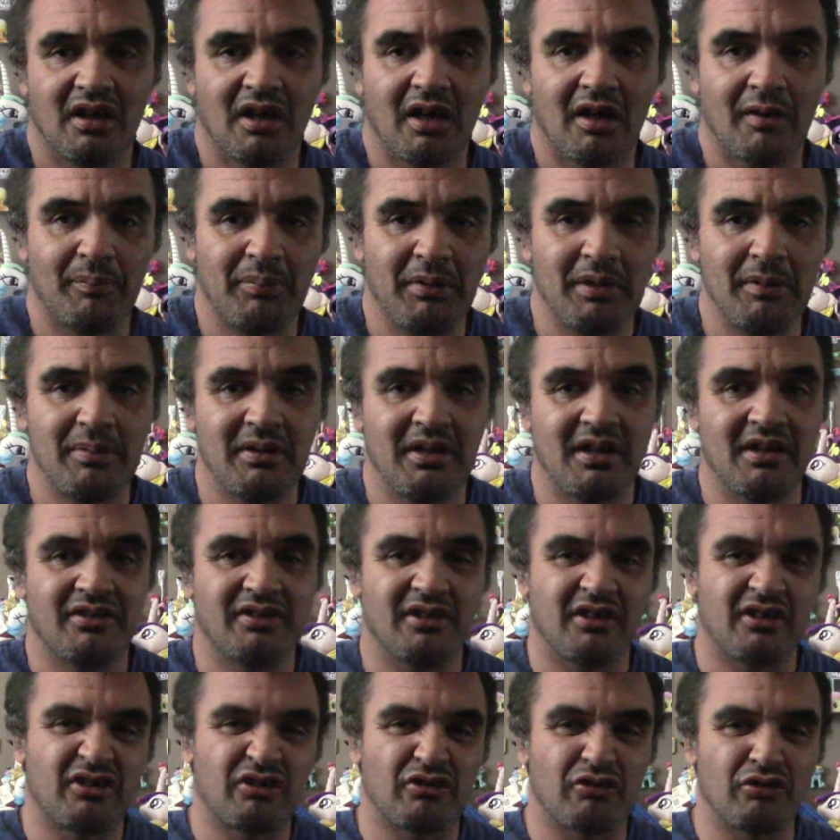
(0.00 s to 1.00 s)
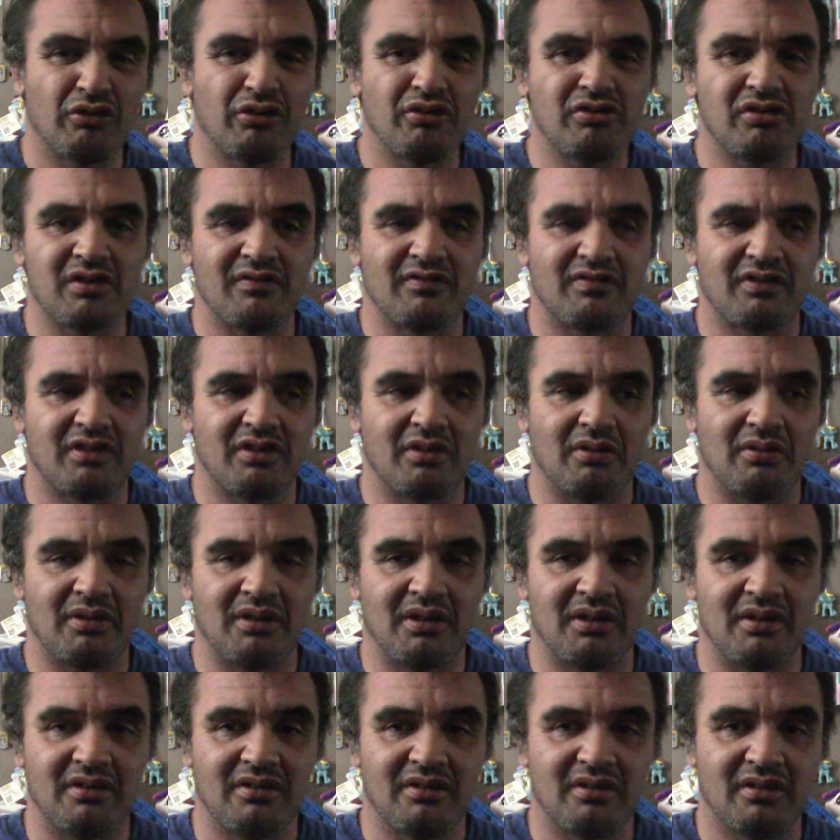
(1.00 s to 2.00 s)
a P B S exclusive
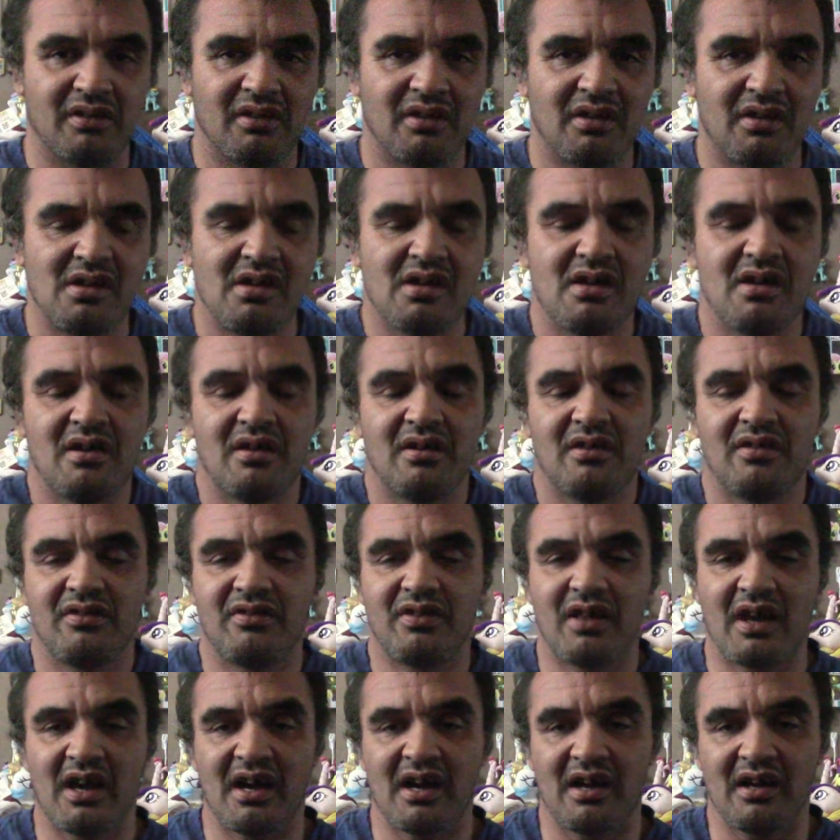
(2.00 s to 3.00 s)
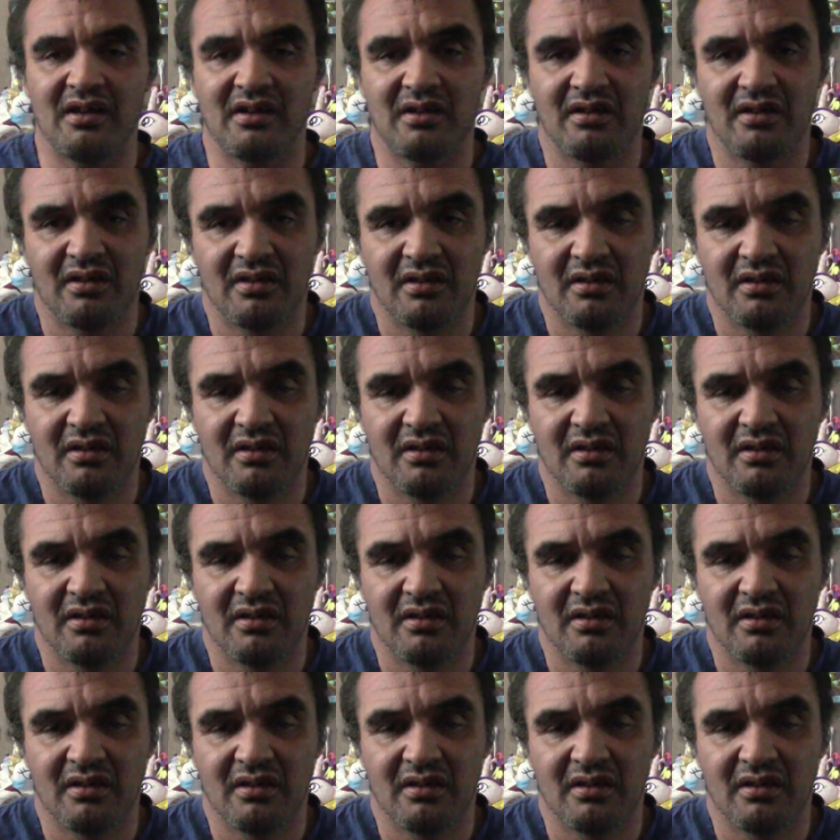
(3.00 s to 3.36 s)
series, that